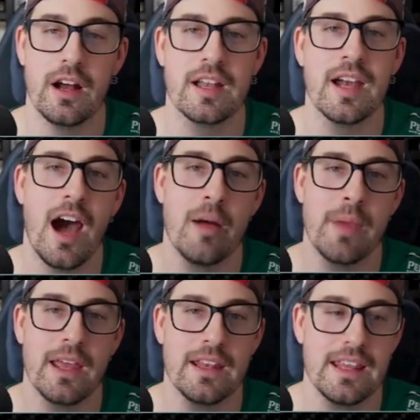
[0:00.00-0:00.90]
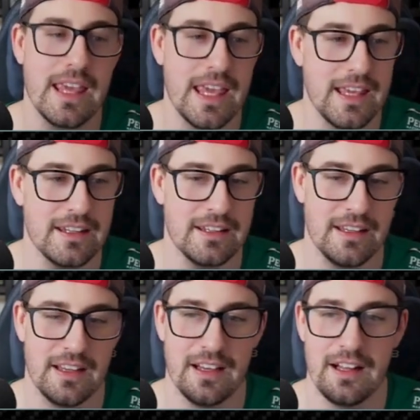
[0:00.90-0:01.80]
comment in
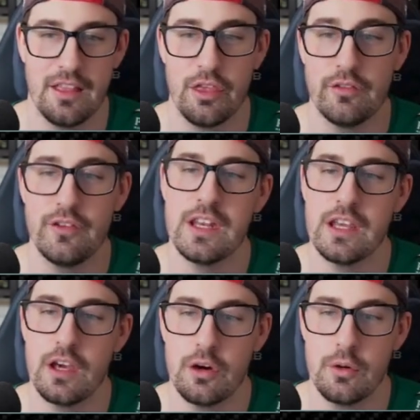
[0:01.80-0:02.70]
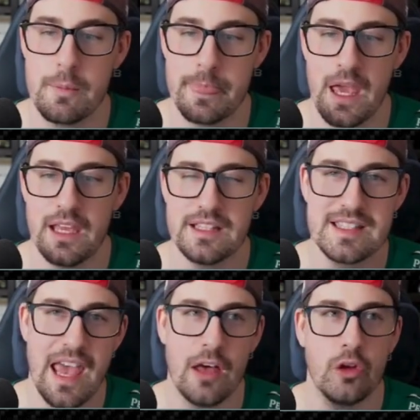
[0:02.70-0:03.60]
the video and
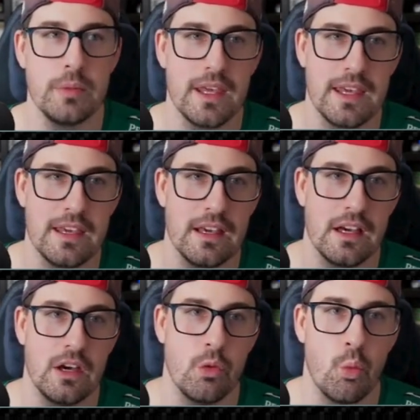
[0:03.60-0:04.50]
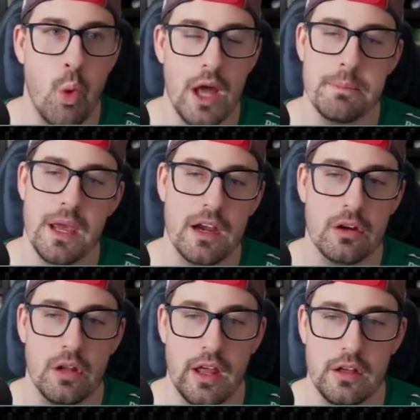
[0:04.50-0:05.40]
tell me what
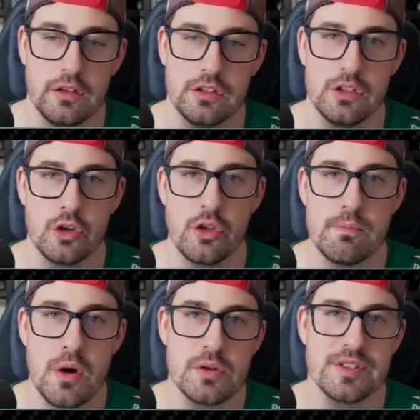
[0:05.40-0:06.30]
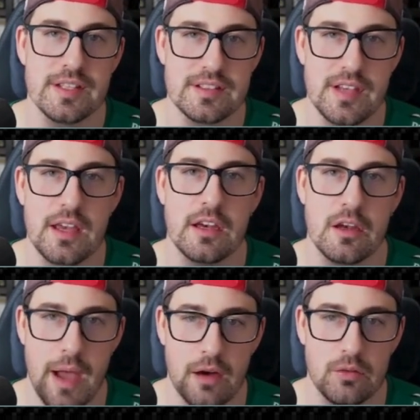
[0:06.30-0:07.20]
parallel you're the most excited
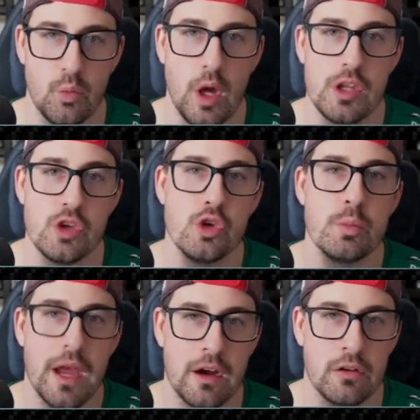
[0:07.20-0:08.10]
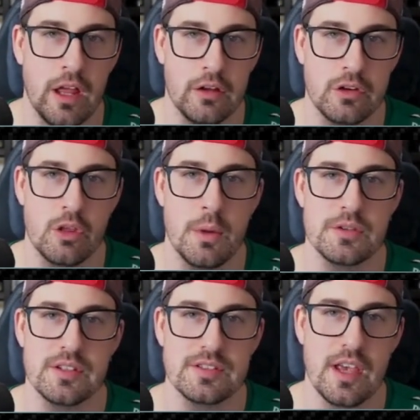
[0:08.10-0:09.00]
about, what new parallel you're the
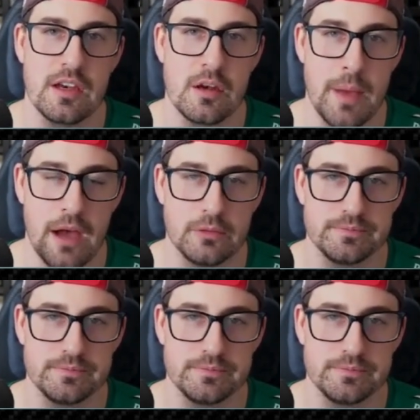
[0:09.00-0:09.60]
most excited about,